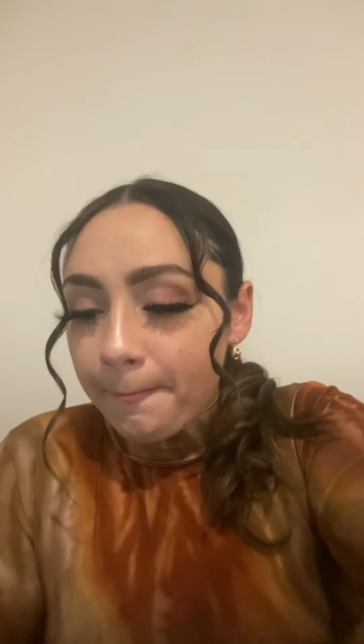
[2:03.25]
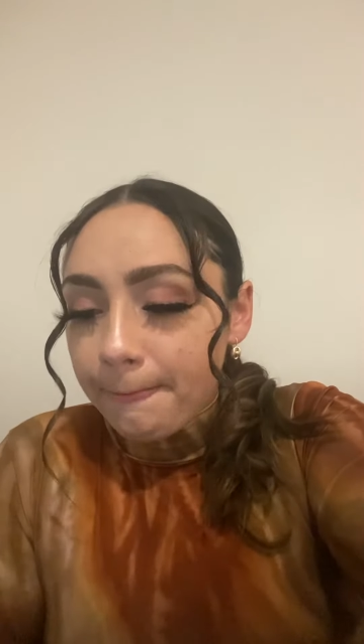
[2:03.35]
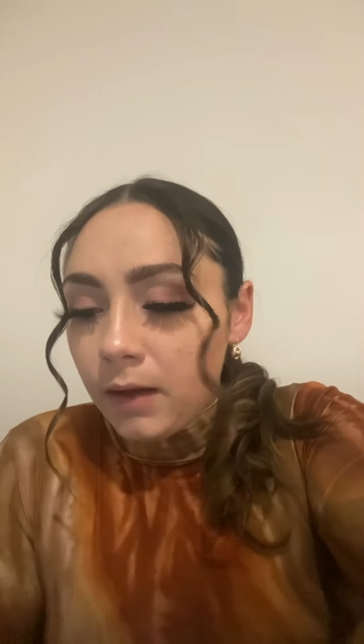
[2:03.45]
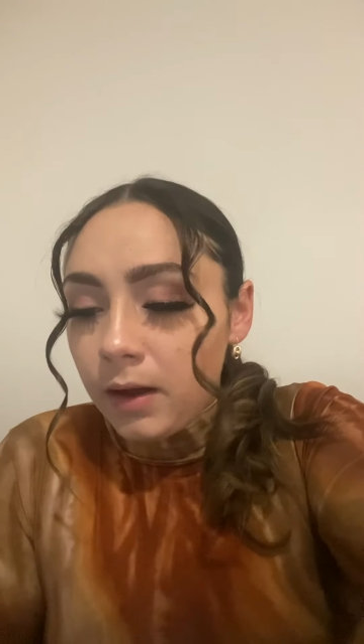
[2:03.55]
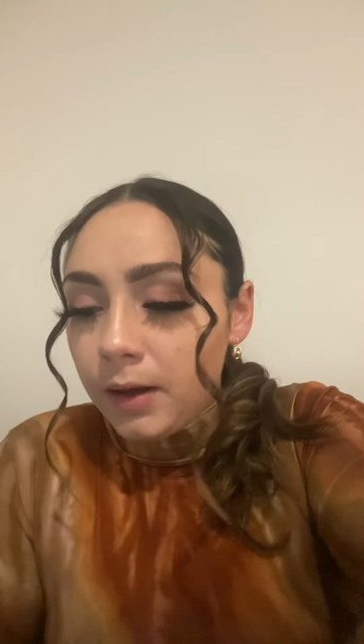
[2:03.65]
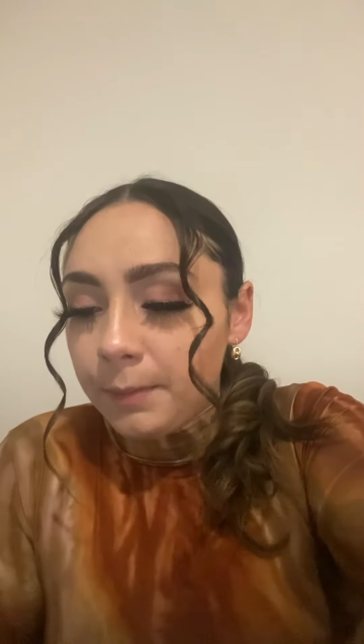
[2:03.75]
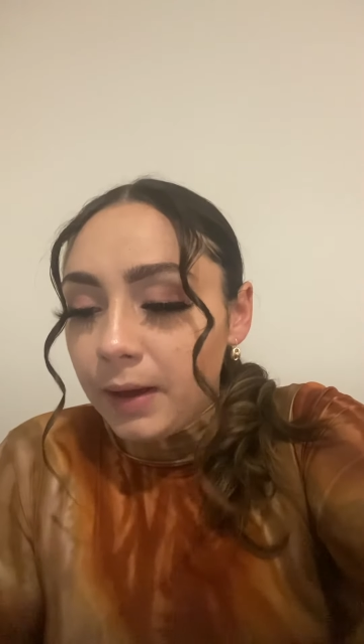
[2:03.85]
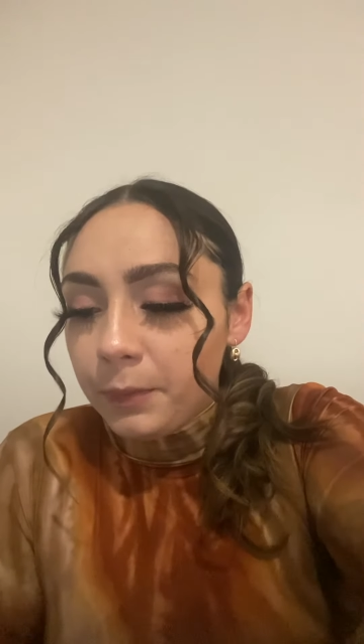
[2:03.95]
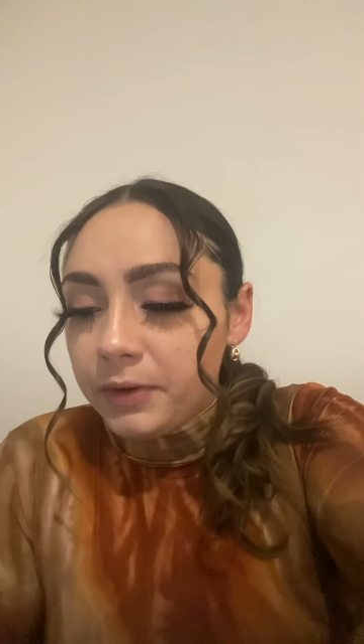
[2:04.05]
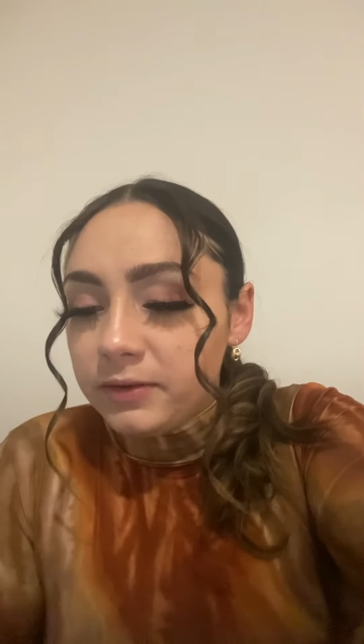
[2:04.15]

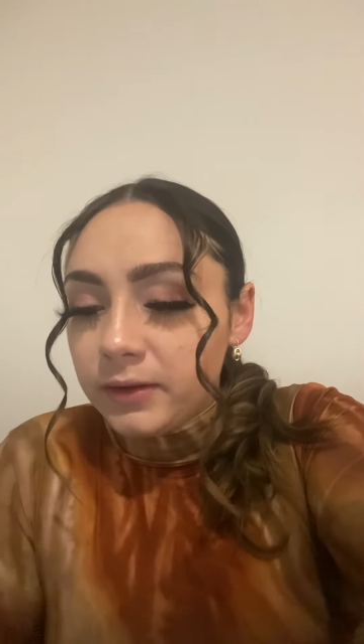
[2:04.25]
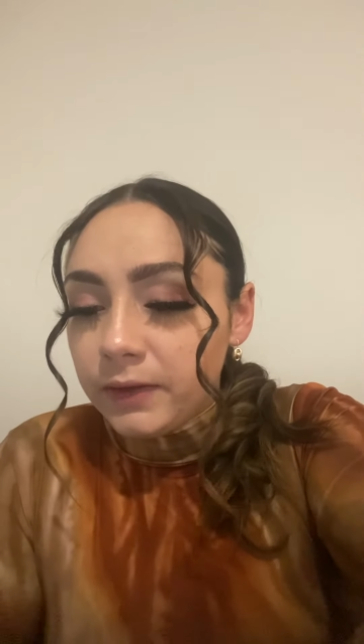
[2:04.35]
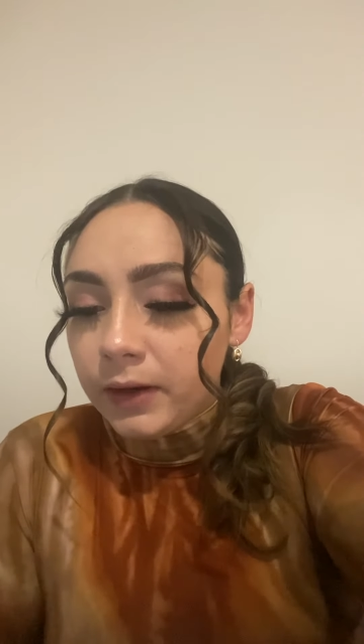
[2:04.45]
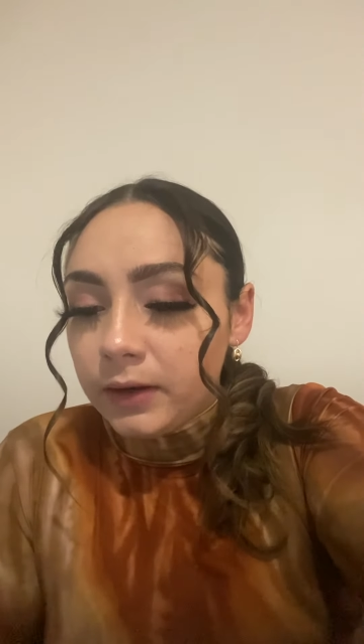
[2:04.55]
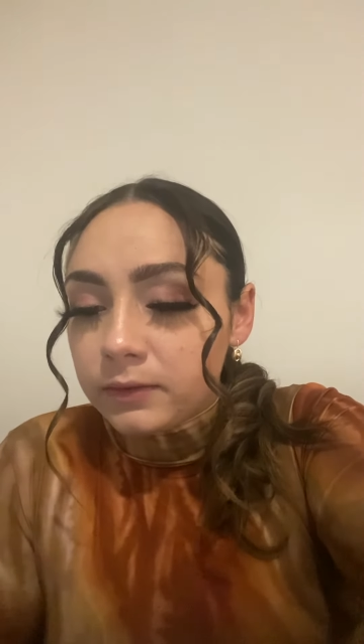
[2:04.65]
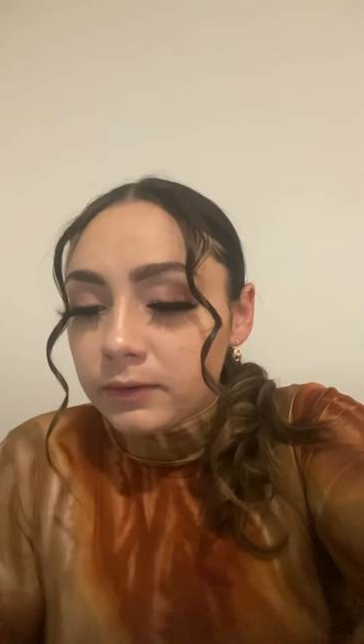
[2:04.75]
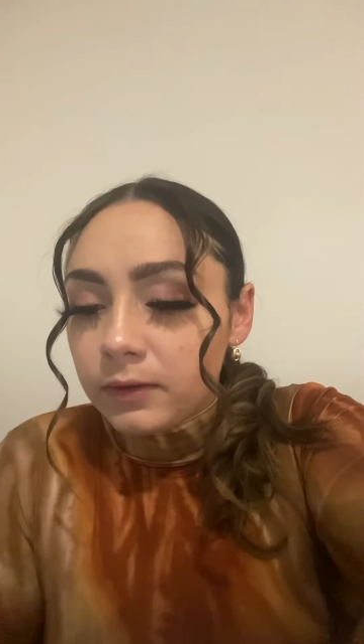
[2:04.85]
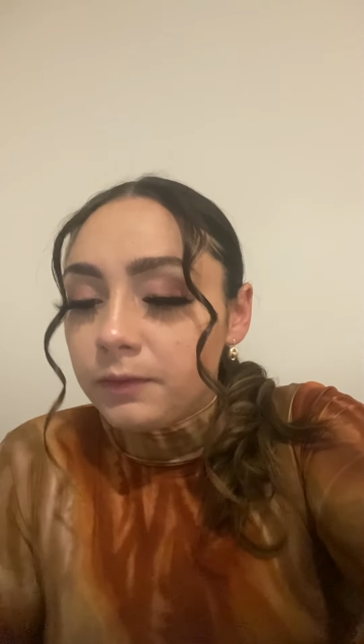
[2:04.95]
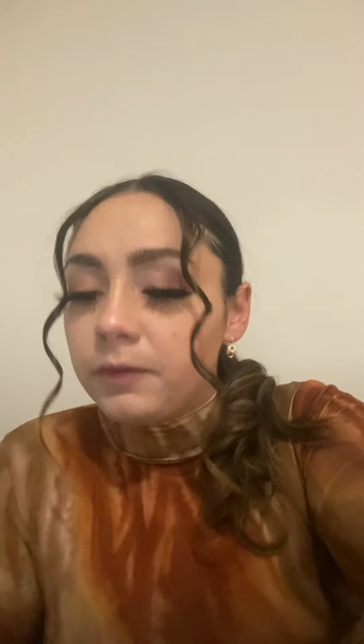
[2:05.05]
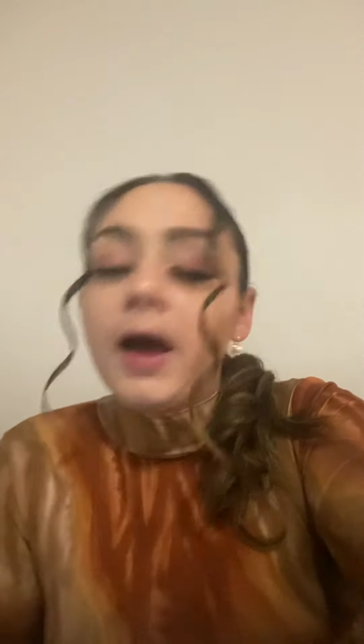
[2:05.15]
I would say that
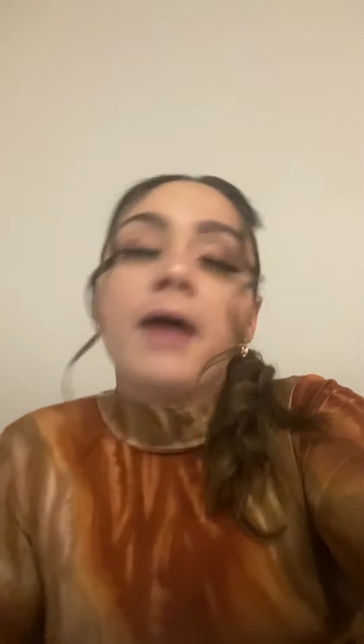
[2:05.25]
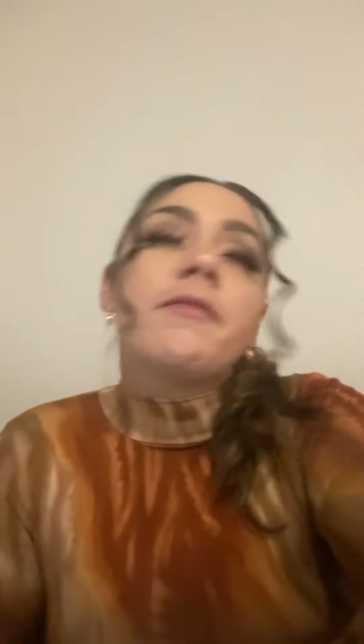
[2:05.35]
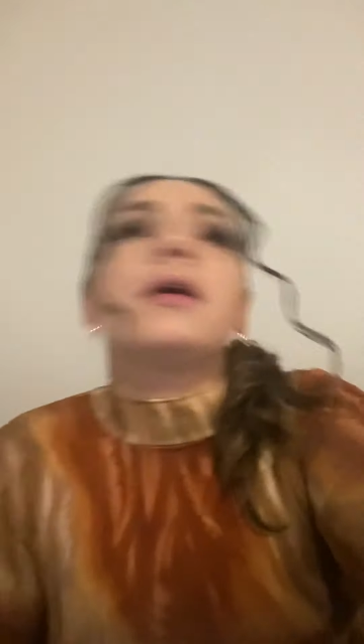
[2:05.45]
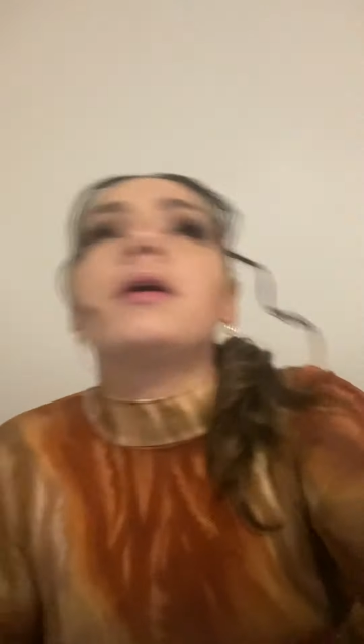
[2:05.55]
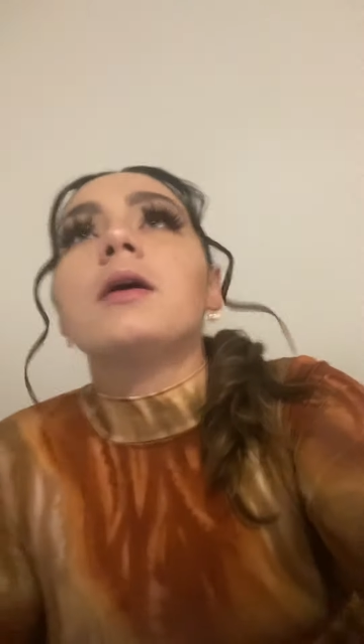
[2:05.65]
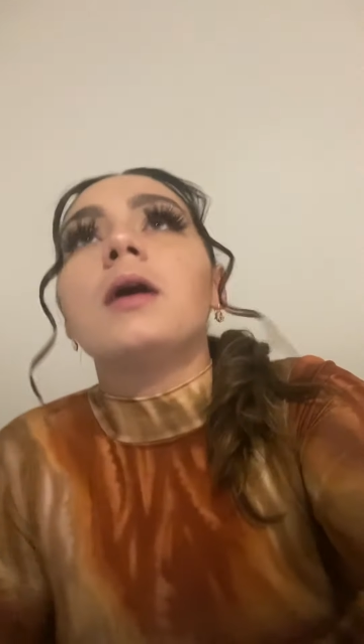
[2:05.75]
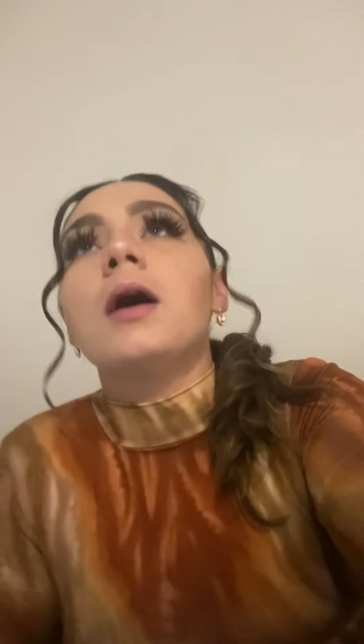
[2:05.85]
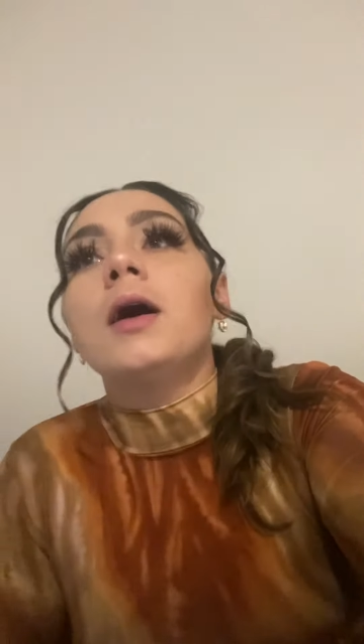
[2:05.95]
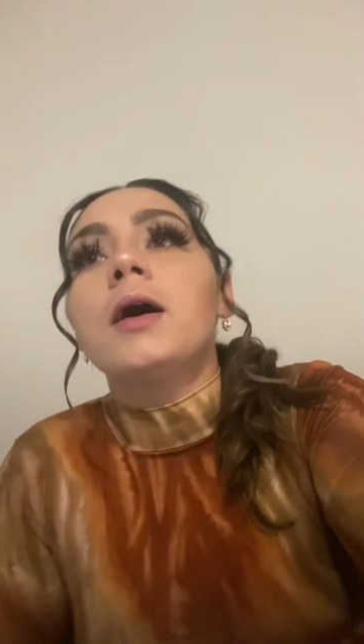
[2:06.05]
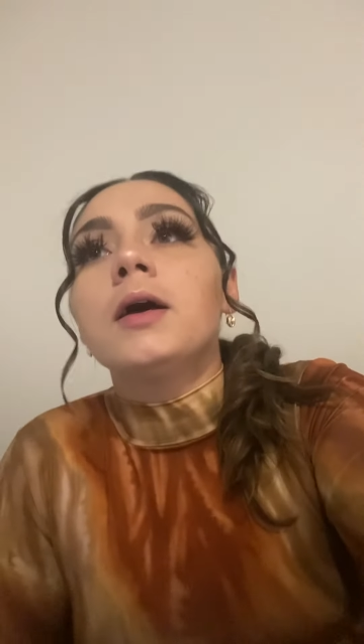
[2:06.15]
having
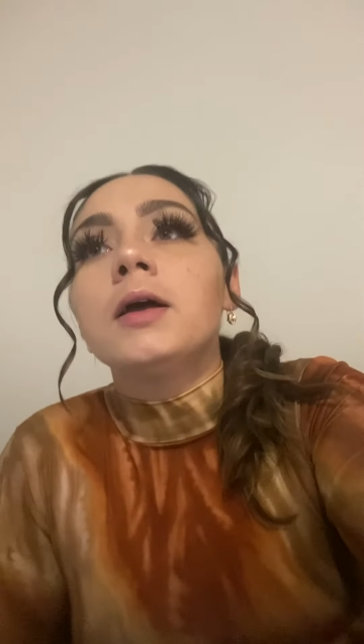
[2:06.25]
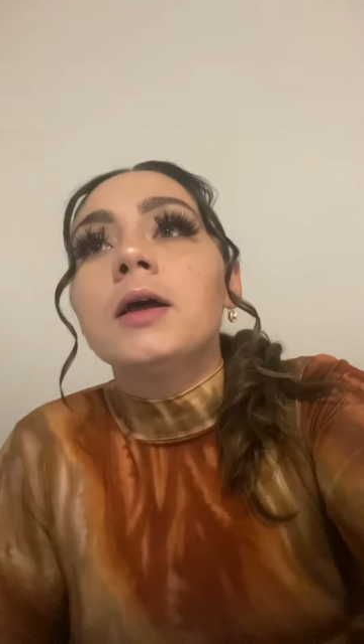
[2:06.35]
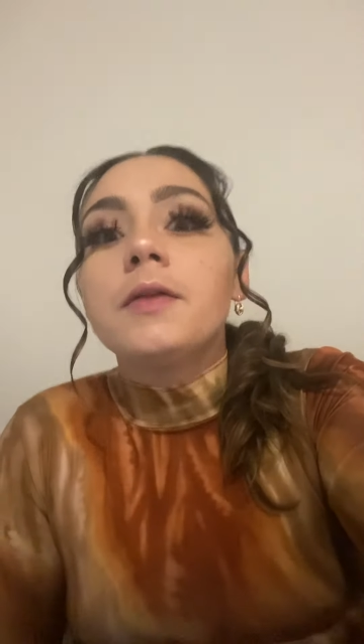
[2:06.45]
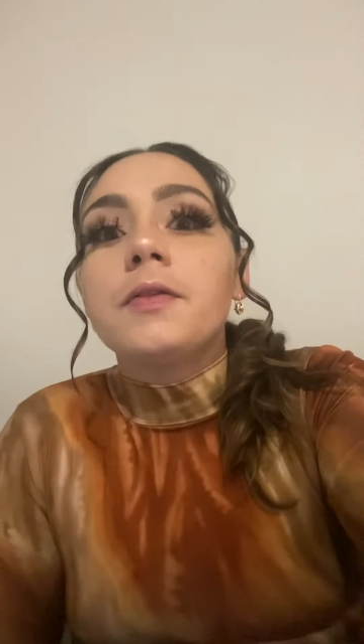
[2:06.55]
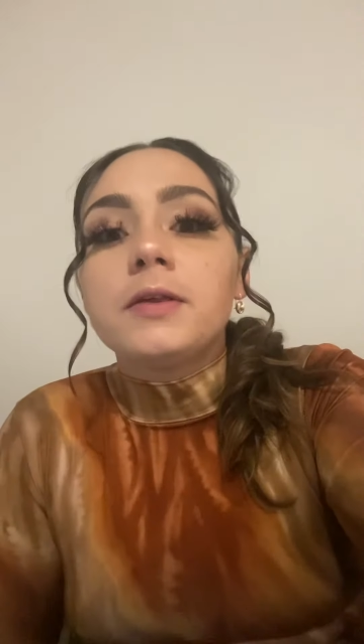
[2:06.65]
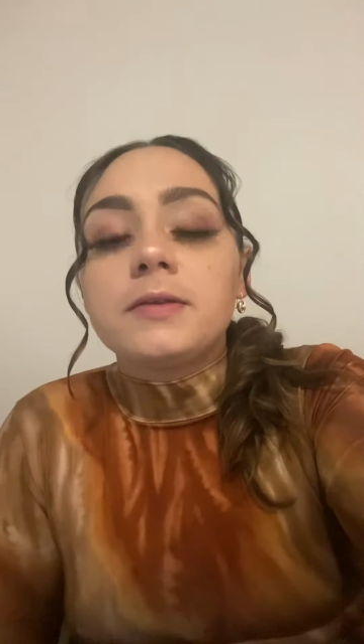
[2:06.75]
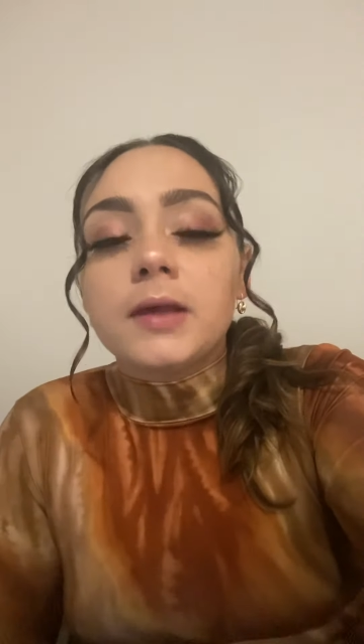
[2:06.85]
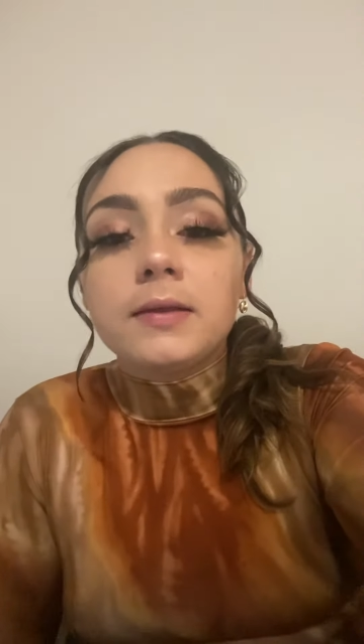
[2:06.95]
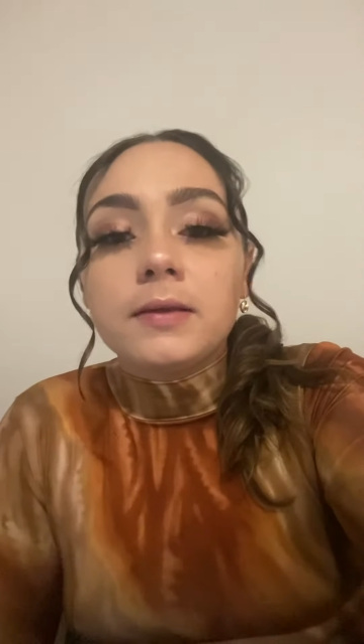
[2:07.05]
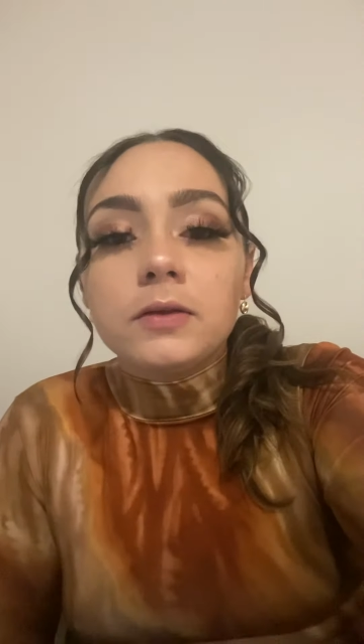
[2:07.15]
the
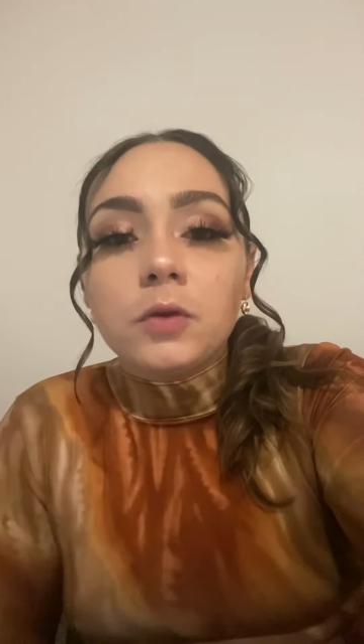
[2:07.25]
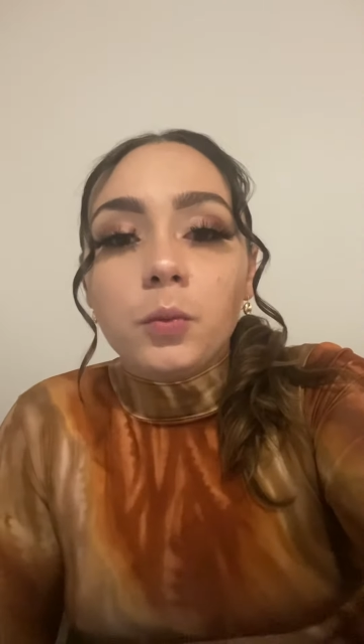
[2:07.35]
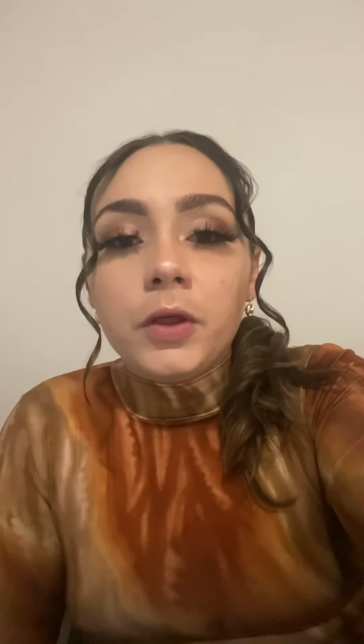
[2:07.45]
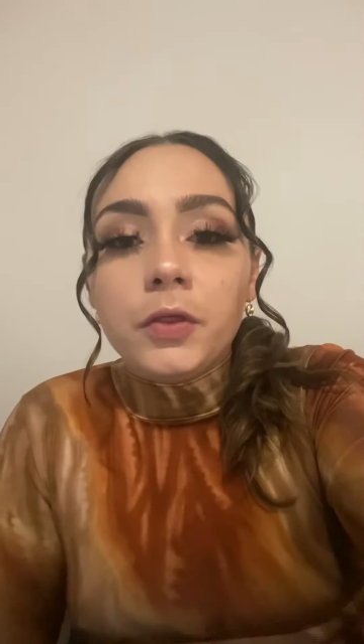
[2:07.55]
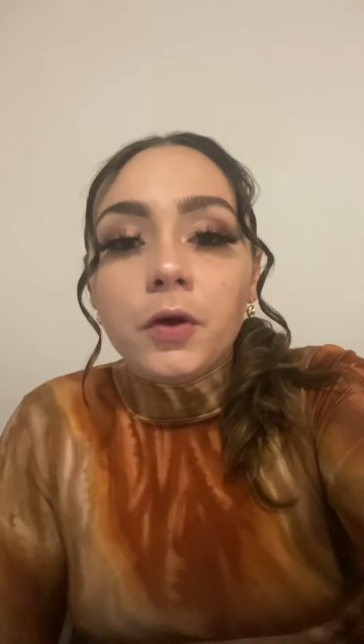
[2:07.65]
6 days a week,